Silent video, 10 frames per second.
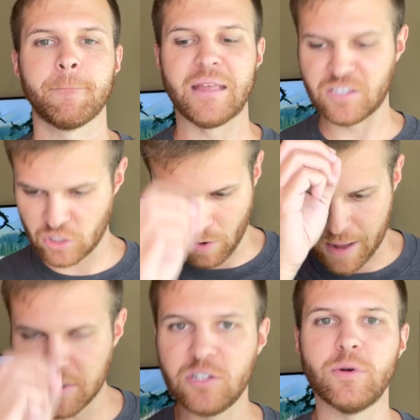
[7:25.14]
And so I'm
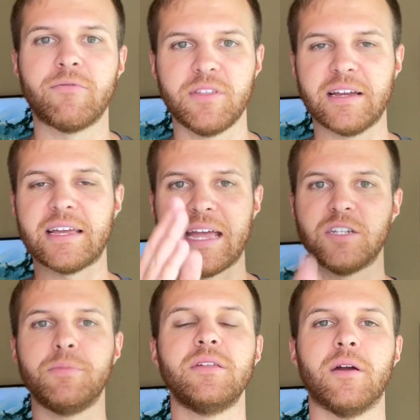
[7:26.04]
going to do everything I can to
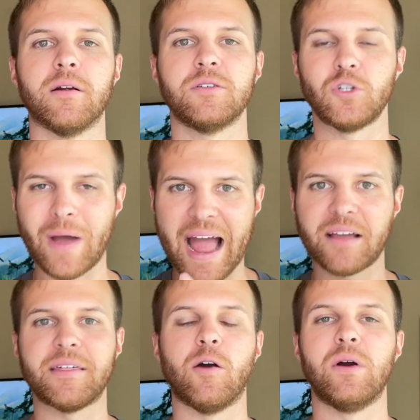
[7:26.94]
be there, to act
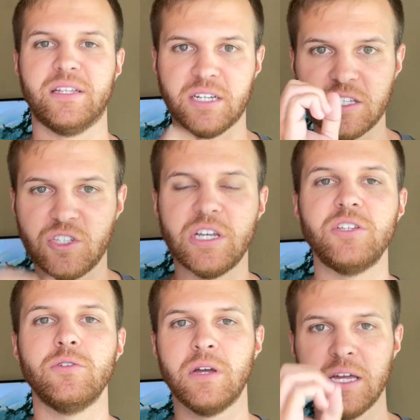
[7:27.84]
that way, and to
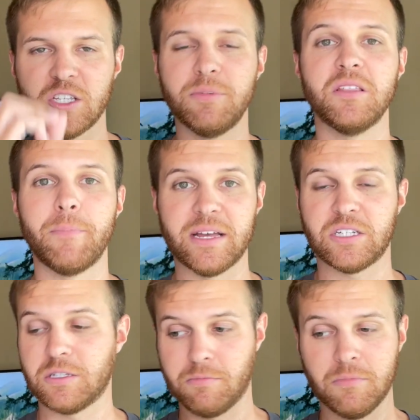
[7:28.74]
continue to be the
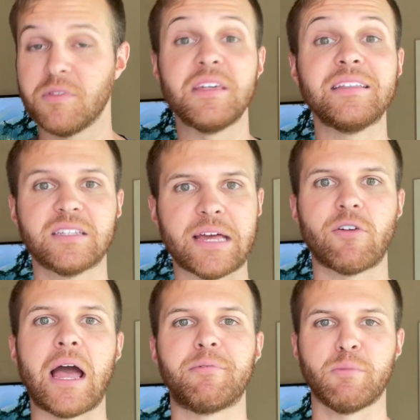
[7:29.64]
best thing that's ever
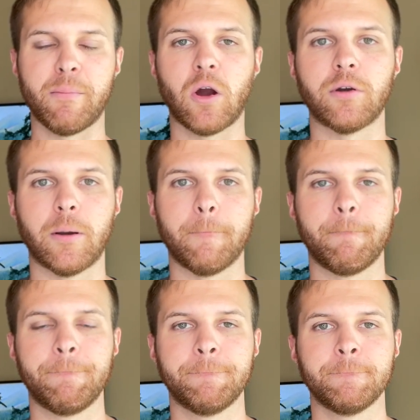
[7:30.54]
happened to my partner,
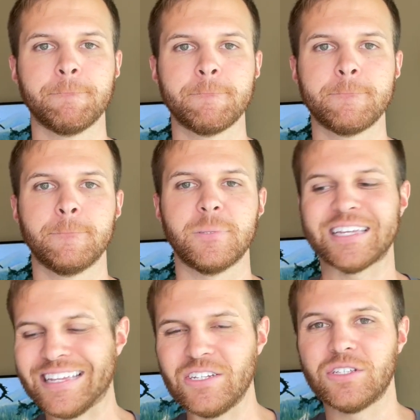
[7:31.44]
to
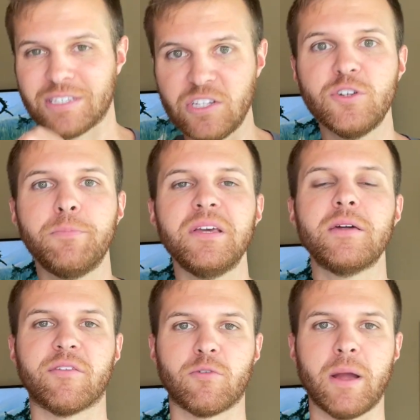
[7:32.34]
continue to be
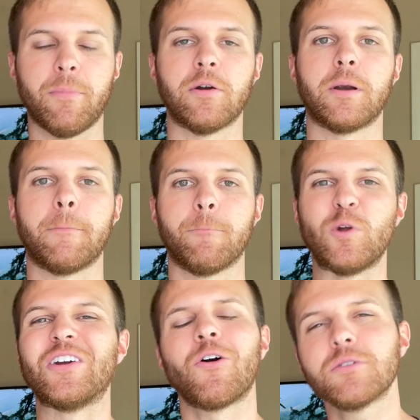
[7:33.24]
there for my partner,
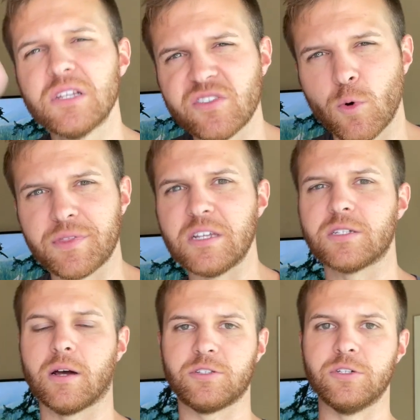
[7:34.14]
regardless of what these
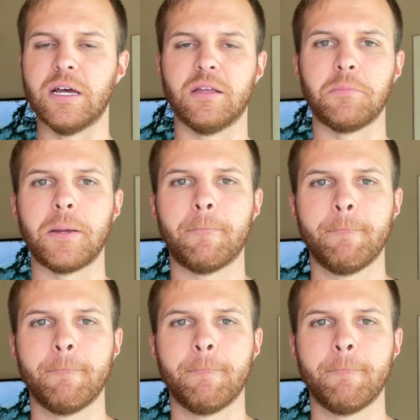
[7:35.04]
thoughts are telling me,